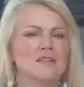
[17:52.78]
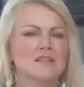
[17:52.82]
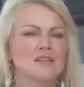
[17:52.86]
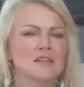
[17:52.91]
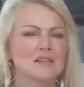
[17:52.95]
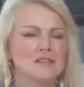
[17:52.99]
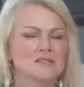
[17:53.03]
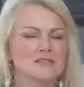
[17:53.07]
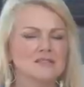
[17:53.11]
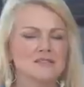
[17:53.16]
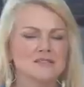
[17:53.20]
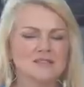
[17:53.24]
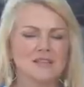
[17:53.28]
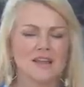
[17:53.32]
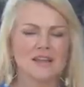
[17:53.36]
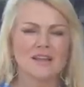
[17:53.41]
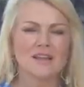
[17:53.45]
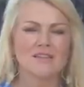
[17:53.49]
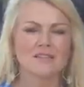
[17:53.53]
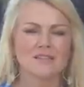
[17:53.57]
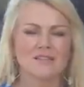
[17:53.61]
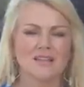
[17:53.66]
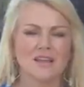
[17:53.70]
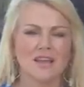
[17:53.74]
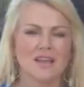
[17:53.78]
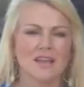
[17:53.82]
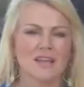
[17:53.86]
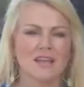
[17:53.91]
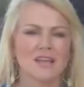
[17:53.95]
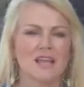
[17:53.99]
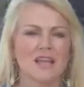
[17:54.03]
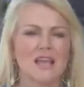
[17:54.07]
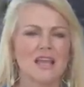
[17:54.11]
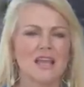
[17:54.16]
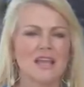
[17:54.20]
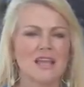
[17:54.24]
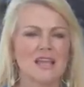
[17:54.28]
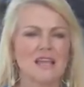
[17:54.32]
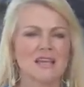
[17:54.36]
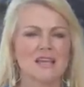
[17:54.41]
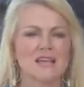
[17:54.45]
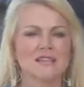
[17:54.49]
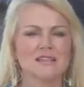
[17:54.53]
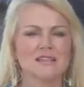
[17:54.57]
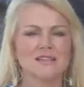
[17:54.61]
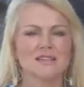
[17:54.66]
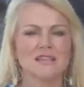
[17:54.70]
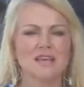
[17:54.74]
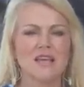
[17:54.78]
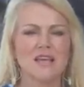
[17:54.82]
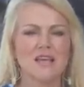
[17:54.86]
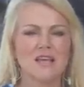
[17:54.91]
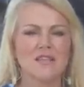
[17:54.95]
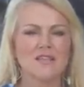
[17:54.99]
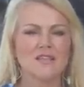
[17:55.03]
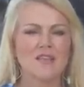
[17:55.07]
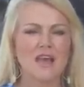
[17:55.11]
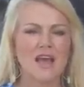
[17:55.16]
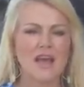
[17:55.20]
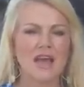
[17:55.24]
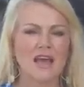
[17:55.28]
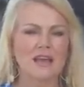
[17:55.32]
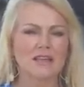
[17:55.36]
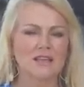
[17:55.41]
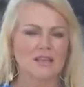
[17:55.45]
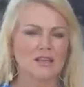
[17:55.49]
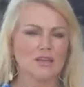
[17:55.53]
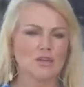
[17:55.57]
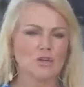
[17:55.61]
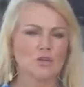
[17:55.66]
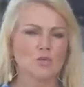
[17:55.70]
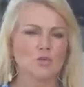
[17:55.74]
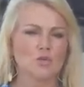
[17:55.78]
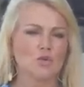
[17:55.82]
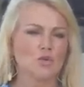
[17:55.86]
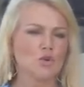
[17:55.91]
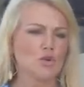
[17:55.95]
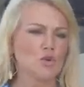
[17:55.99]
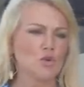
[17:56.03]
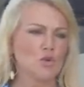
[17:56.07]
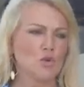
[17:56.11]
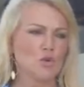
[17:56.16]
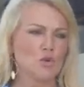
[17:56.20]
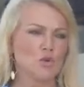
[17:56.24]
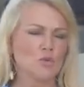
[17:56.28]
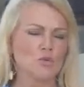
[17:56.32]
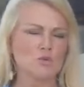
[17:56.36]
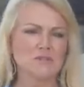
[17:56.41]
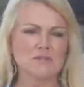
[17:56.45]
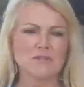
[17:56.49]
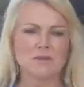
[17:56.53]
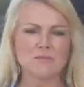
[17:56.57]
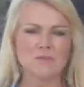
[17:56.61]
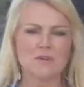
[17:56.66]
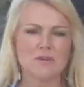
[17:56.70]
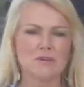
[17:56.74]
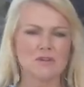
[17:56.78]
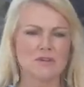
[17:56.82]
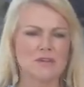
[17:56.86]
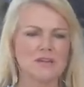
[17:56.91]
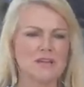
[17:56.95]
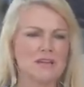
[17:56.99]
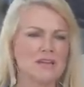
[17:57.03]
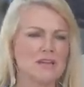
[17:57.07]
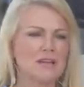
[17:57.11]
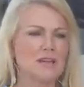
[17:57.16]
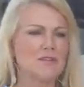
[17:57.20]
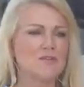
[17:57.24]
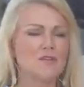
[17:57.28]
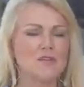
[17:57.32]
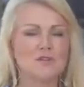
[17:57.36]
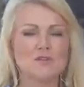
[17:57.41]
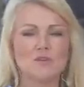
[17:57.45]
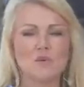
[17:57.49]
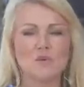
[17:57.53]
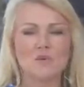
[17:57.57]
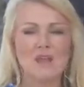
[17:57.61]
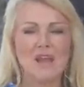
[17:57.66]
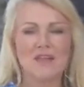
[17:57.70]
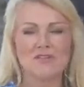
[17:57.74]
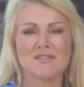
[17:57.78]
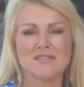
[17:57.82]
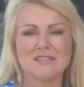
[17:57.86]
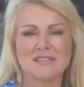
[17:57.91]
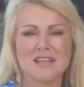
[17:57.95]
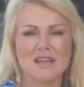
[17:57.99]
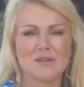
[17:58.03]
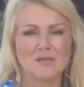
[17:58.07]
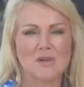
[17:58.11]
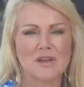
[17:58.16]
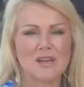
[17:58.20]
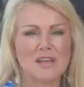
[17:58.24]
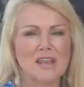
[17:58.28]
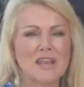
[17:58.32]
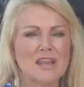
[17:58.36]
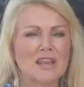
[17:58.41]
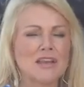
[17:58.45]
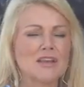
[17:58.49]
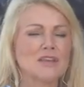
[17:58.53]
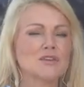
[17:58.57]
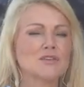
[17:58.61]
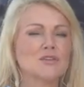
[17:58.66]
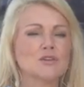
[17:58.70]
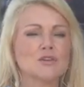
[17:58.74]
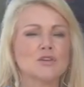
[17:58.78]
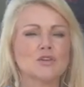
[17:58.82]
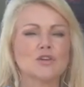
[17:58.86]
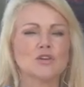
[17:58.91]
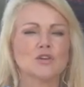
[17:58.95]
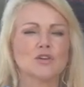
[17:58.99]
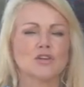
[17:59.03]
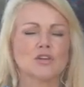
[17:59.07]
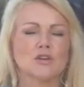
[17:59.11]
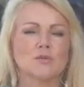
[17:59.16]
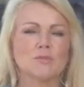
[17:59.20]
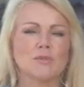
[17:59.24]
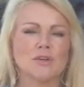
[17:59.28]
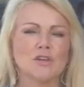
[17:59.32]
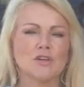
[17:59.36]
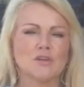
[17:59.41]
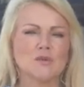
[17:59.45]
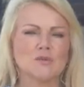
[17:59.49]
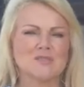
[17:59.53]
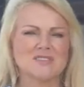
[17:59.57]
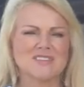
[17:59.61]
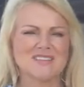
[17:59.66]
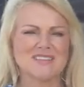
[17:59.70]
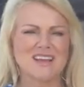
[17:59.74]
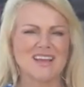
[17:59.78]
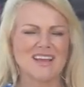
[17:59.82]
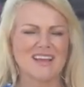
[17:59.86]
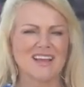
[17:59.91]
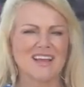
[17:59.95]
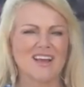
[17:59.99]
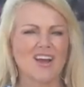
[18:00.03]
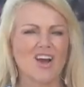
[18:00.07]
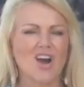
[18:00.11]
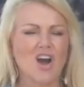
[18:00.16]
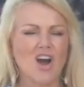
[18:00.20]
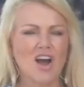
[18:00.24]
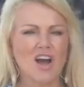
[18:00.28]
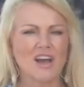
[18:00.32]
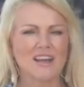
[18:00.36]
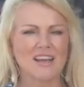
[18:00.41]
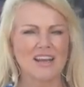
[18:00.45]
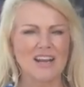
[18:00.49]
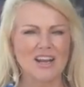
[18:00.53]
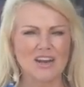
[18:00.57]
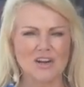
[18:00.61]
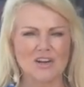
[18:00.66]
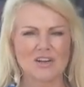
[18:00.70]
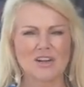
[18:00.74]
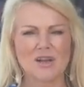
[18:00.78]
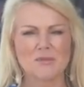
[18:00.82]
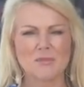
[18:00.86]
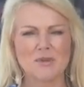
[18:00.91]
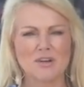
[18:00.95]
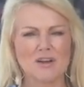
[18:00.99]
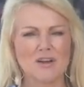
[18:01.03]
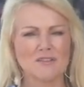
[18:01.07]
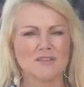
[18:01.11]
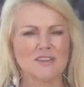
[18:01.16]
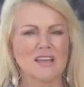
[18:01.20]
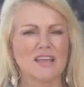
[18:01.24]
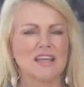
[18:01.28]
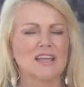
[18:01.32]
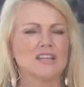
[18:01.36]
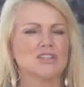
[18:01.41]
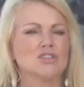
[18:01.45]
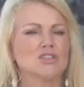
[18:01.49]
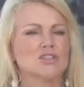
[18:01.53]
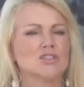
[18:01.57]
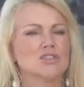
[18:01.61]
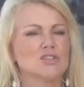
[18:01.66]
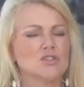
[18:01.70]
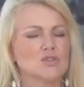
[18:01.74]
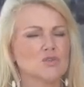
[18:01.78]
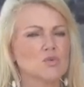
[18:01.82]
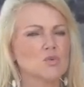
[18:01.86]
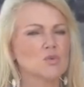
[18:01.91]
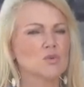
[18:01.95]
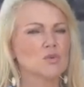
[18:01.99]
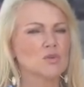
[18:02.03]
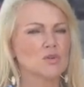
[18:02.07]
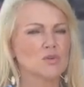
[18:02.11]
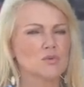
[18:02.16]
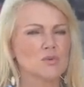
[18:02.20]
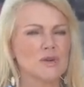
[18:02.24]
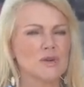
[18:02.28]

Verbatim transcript: The second thing is that you typically, if you don't have a side radiator, you're going to be using that hot air coming off the engine to cool your